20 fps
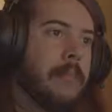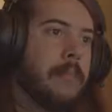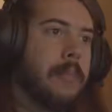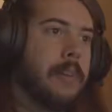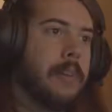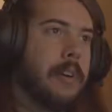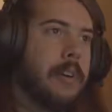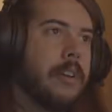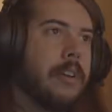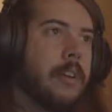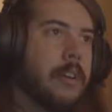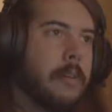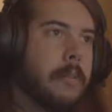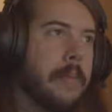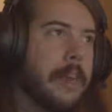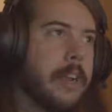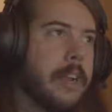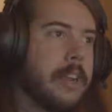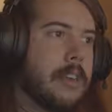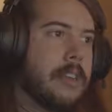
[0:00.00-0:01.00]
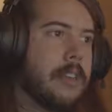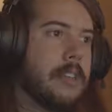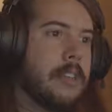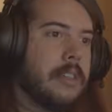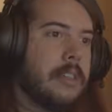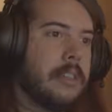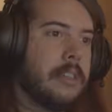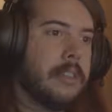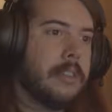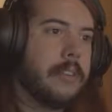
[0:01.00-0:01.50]
But back in
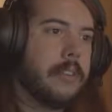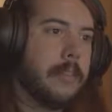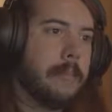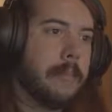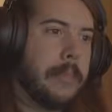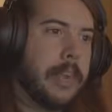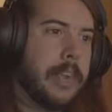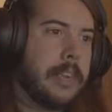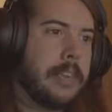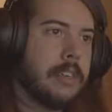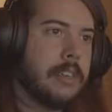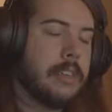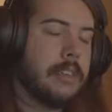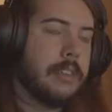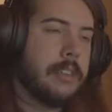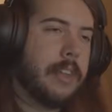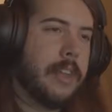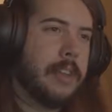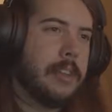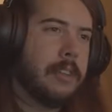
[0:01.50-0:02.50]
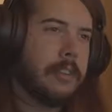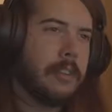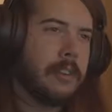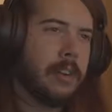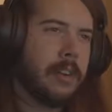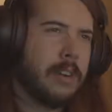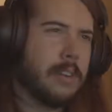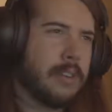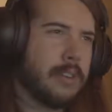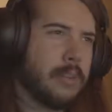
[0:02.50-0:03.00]
its day, this
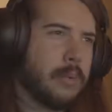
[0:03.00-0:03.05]
car is